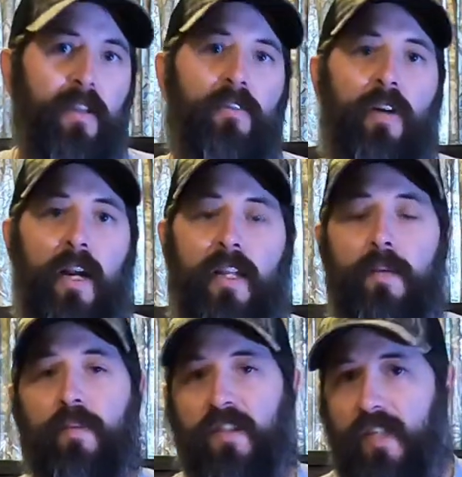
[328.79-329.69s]
Try to
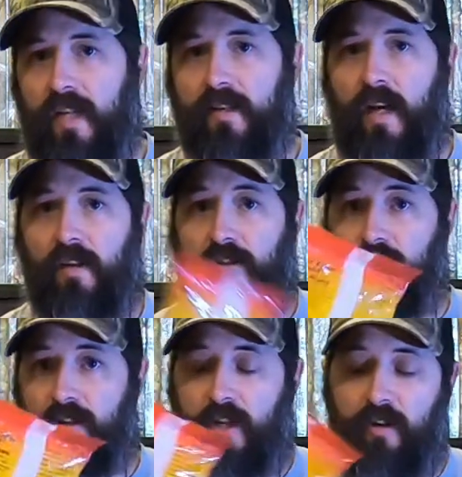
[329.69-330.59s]
keep the scent down so
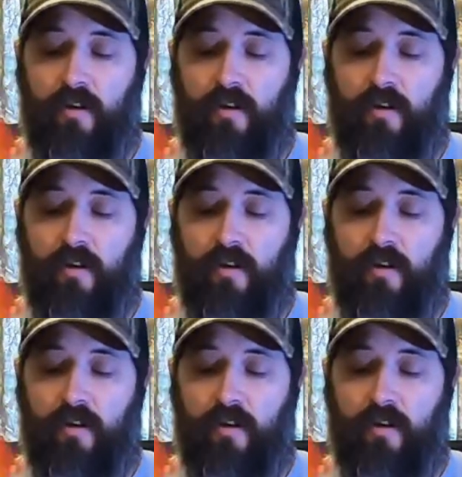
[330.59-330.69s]
the deer